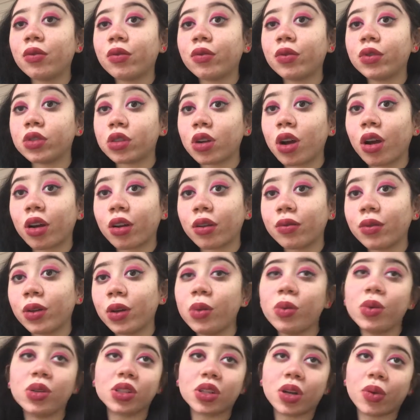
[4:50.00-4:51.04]
photography,
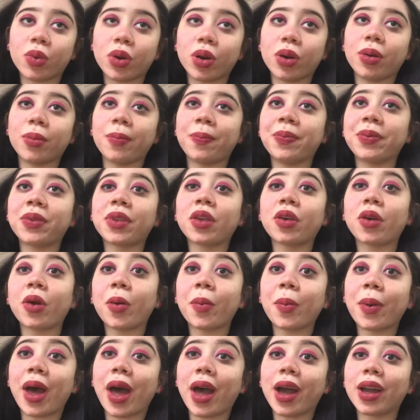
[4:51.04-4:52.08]
which I want to go
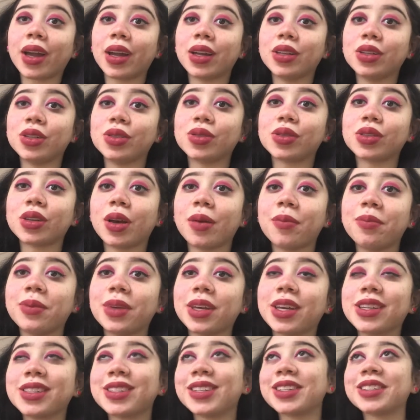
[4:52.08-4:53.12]
back and do some
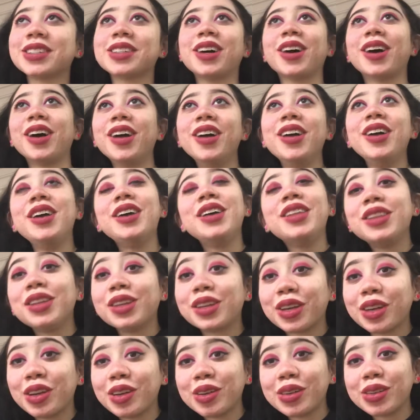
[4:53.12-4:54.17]
because I saw the
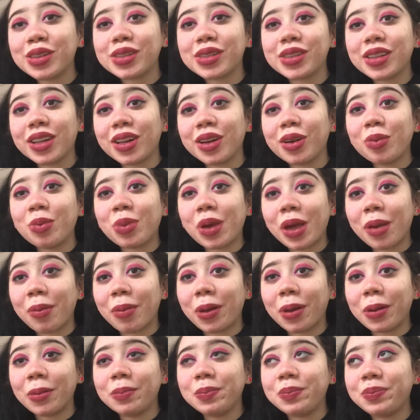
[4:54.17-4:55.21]
cutest little
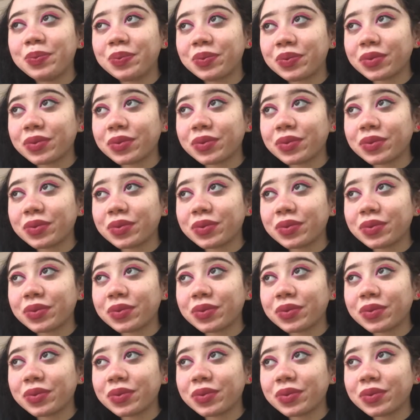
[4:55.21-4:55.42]
baby.